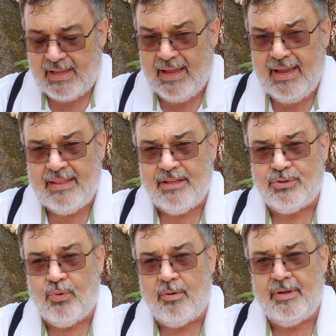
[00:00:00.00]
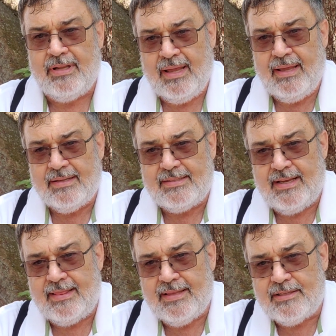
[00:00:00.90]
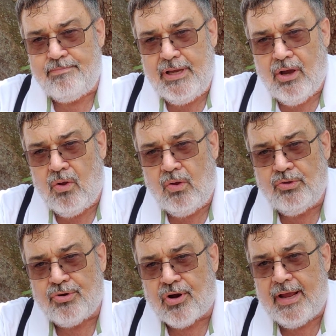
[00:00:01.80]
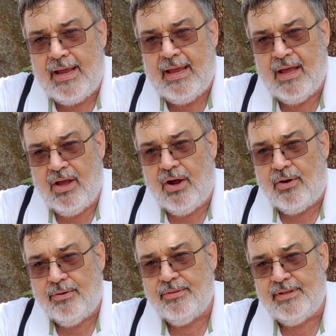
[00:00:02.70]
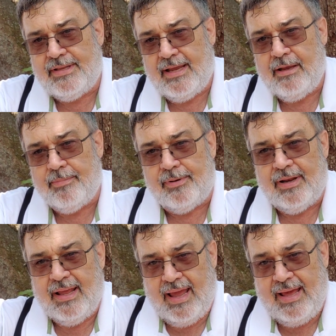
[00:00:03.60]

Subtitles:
And this woman set this big old tray on the table,